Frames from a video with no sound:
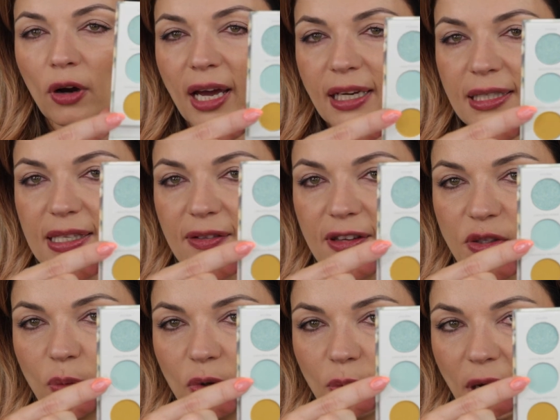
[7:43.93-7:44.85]
And it's
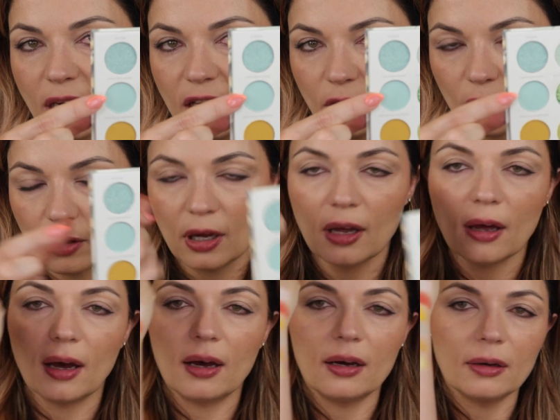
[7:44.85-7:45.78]
this one right here,
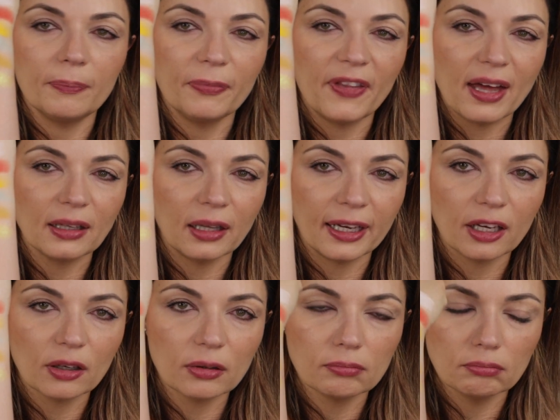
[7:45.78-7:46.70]
uh, that
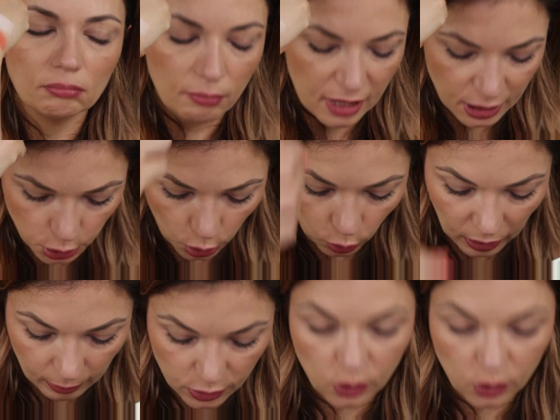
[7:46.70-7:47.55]
like Mint Cream.